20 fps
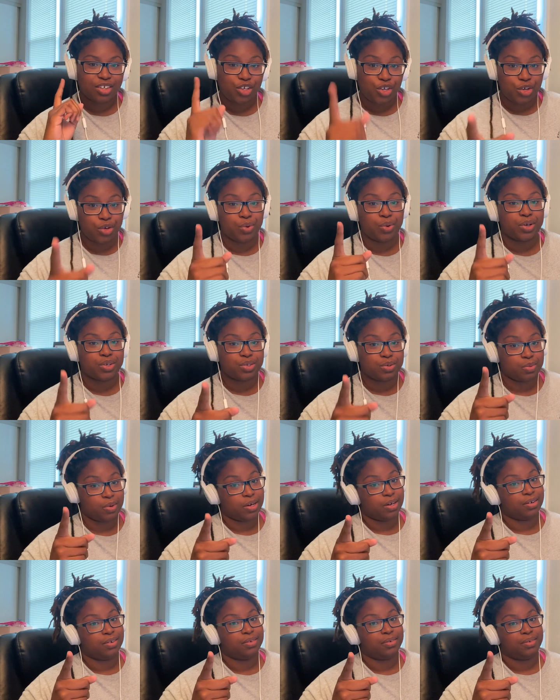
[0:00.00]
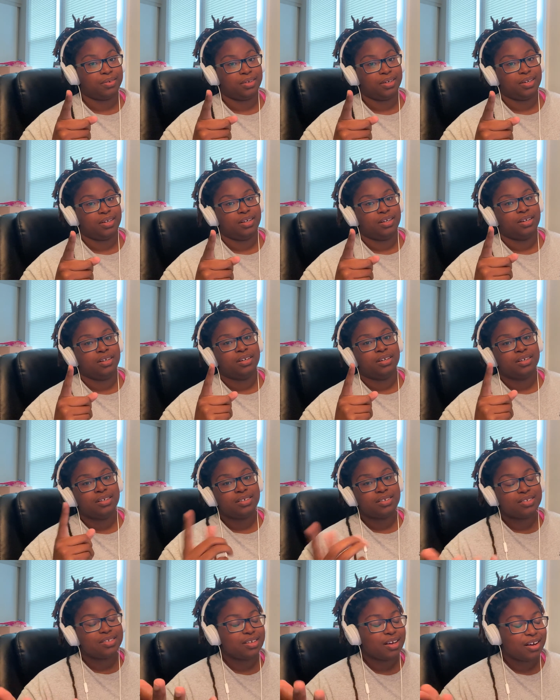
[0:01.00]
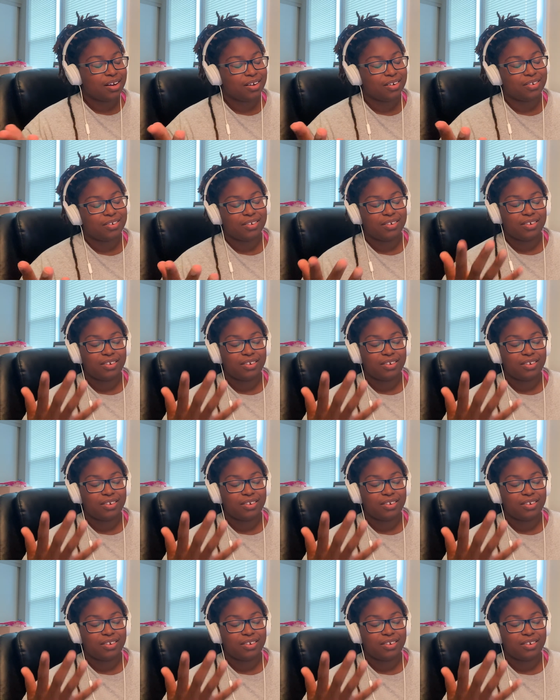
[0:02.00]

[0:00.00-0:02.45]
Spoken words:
you as well. So,